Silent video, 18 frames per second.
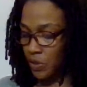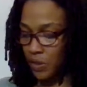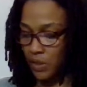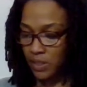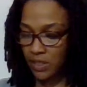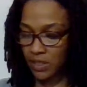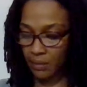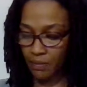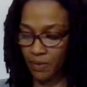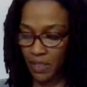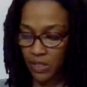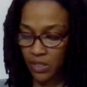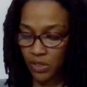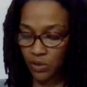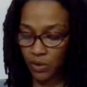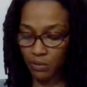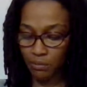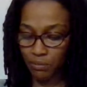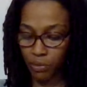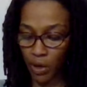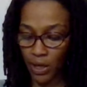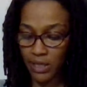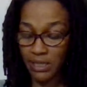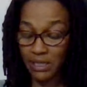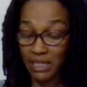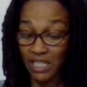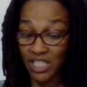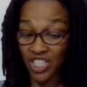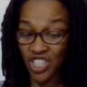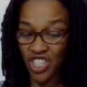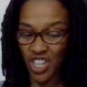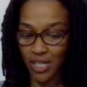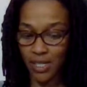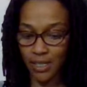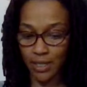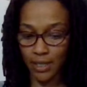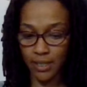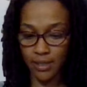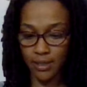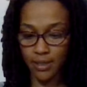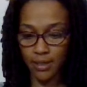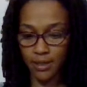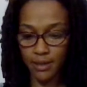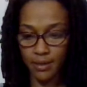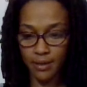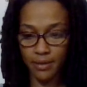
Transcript: Something to embrace is justice.